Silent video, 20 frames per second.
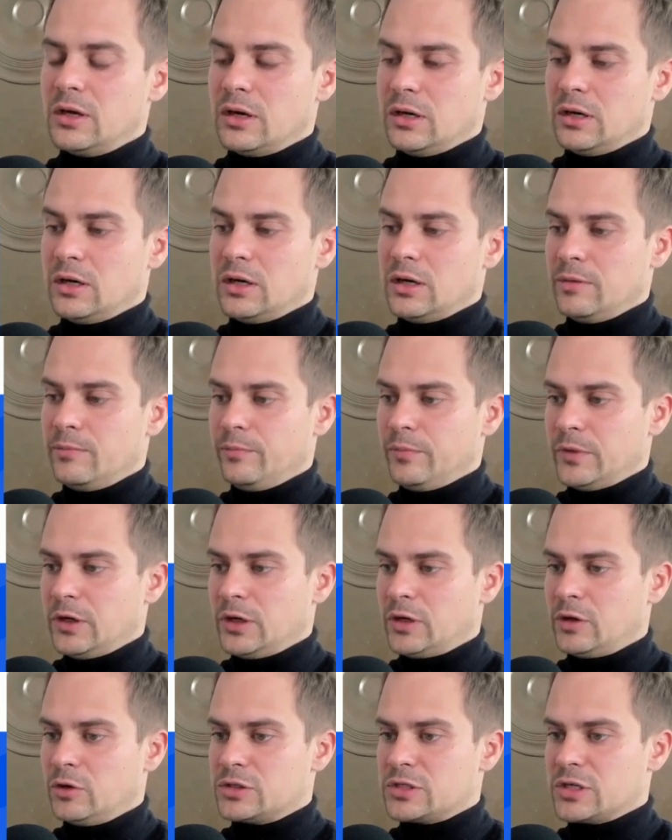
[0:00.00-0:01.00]

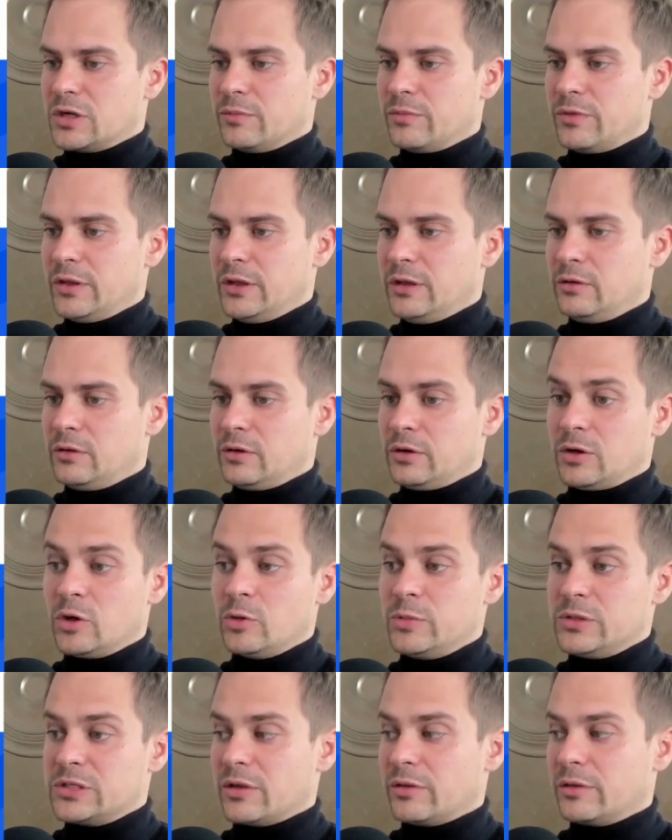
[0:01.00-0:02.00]
It
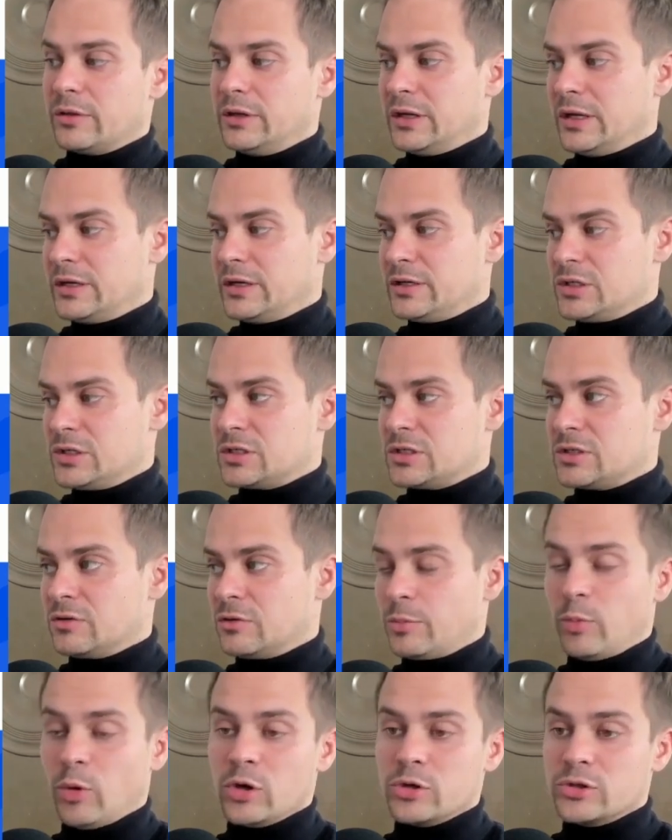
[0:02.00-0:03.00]
could be something that just, or
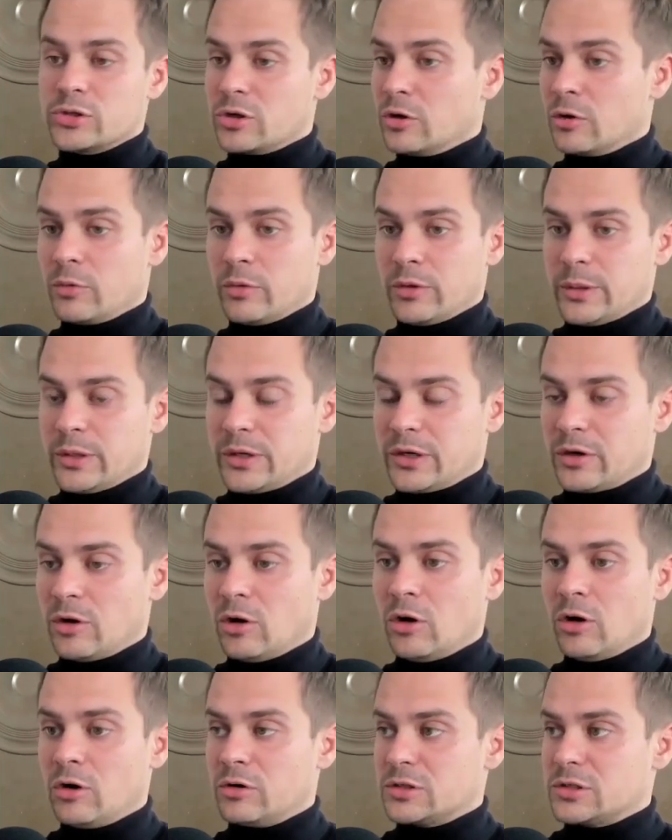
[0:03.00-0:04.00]
post hog with their
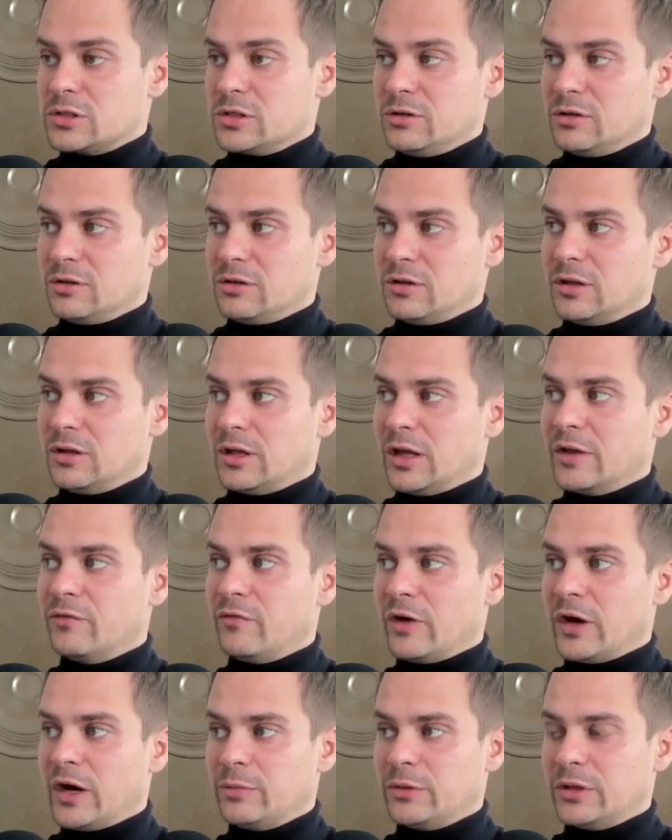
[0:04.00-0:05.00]
hogs in that
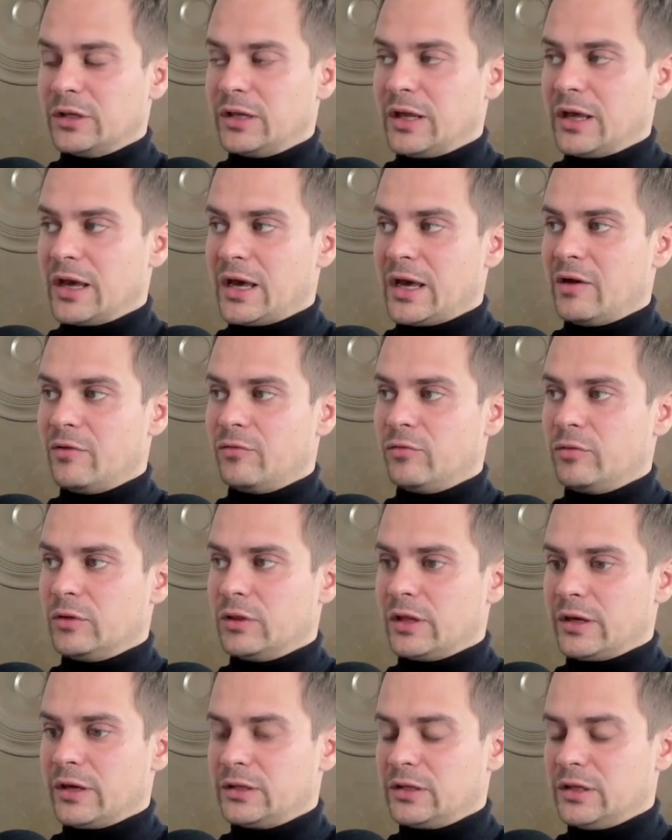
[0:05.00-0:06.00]
vibe that they have with
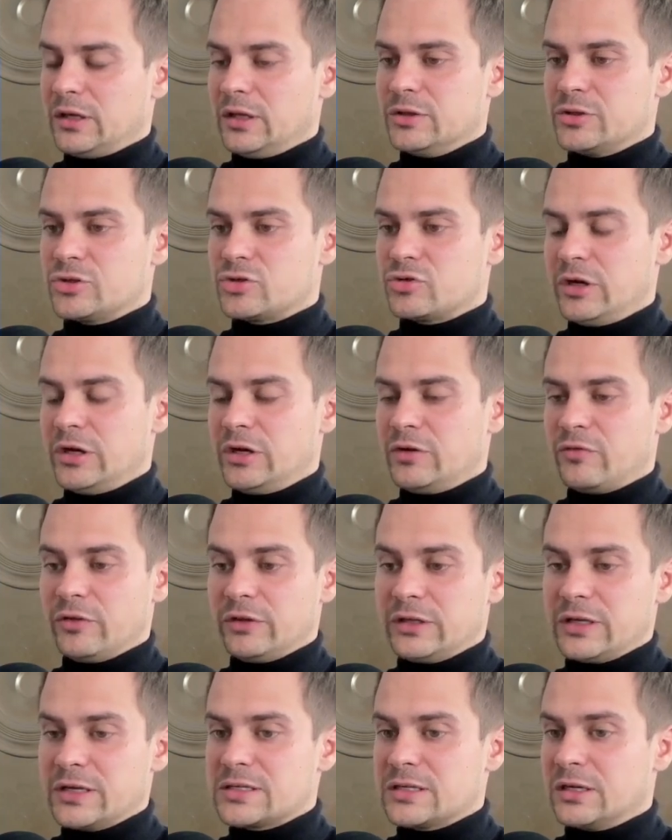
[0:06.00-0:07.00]
like the
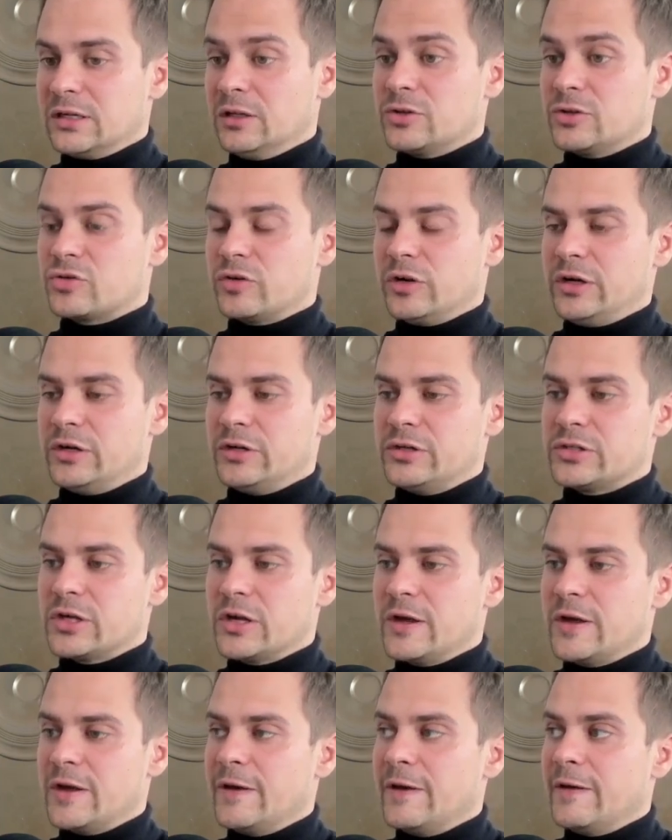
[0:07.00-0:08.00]
fantastic illustrators,
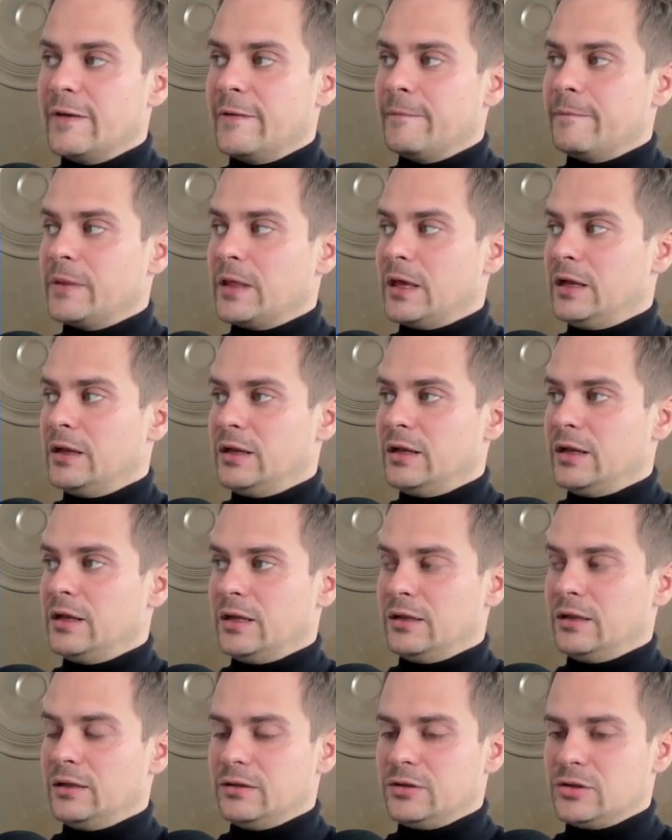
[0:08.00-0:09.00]

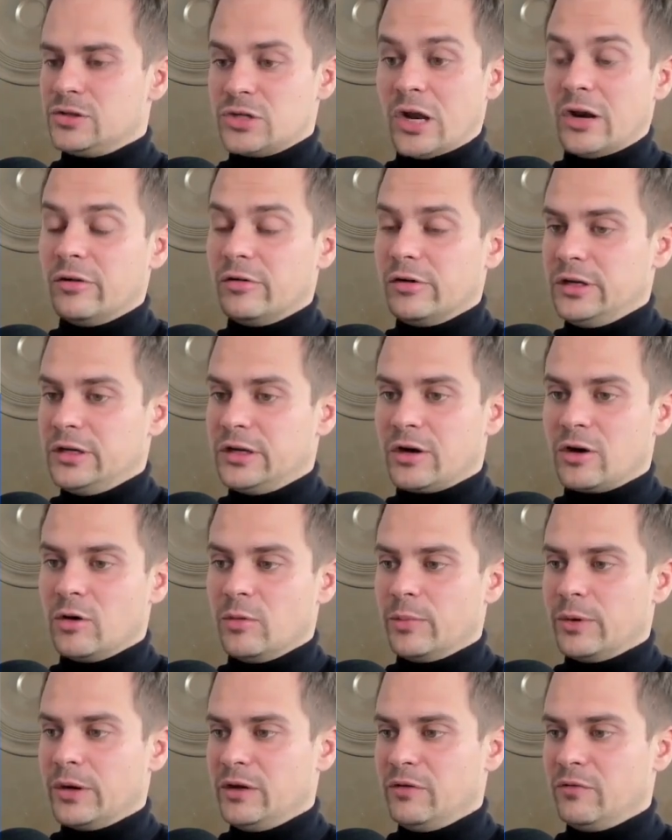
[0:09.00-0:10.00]
and generally the
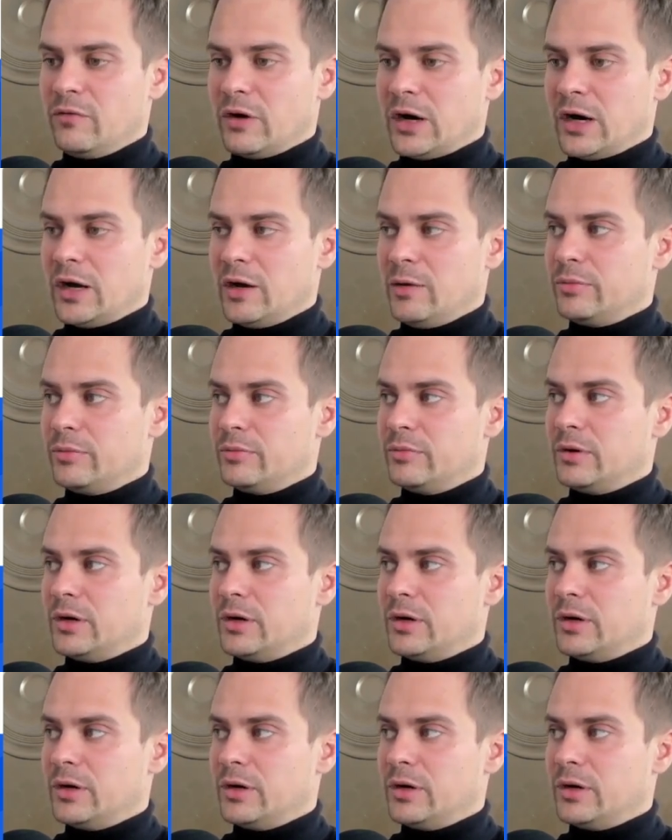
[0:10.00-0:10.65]
company vibe,